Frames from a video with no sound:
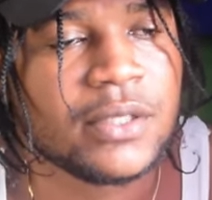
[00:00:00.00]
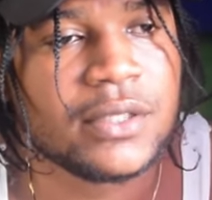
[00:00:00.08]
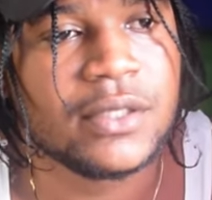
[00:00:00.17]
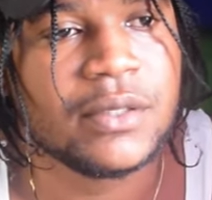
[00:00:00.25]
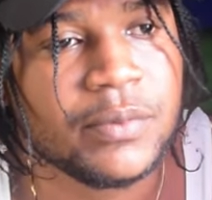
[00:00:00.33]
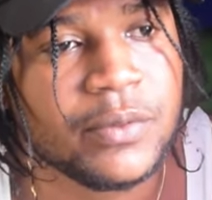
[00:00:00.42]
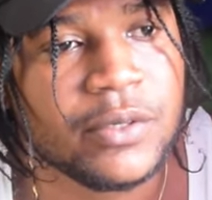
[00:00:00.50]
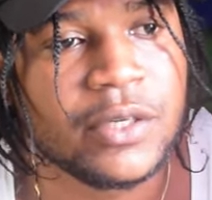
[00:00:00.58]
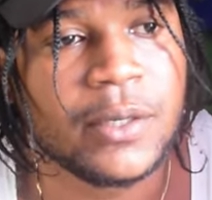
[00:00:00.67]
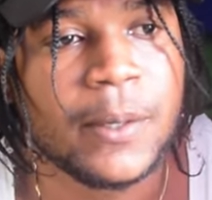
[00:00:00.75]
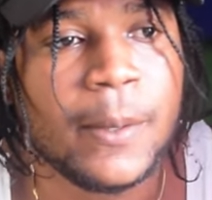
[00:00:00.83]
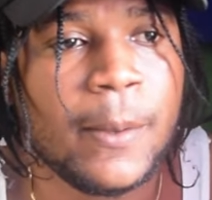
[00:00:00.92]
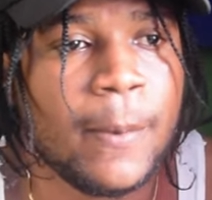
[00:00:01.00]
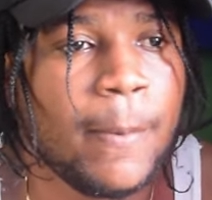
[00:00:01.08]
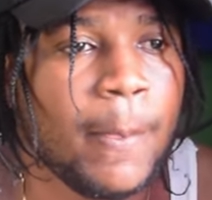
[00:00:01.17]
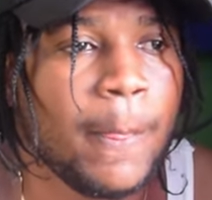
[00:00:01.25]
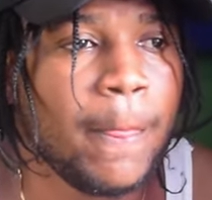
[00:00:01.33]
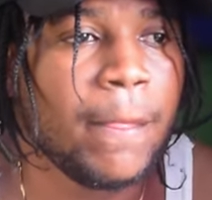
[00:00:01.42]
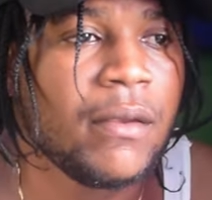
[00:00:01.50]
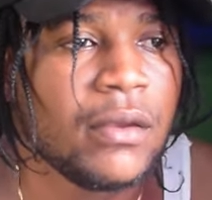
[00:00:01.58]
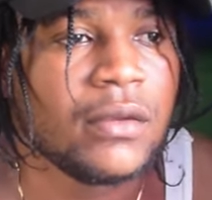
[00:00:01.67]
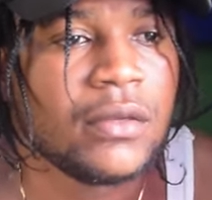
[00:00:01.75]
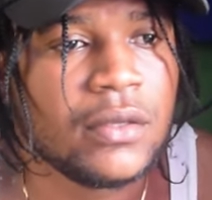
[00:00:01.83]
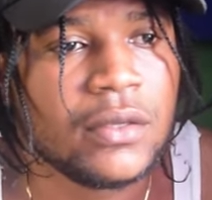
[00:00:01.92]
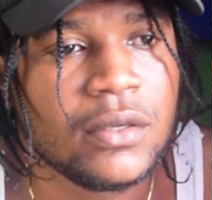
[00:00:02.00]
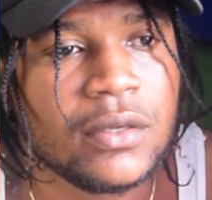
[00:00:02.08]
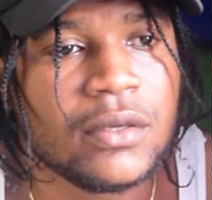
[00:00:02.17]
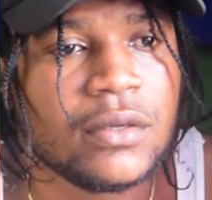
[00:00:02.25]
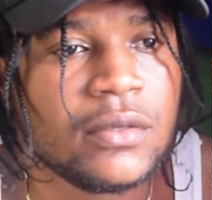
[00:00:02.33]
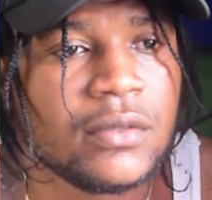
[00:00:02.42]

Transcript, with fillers: You see pray. Yeah.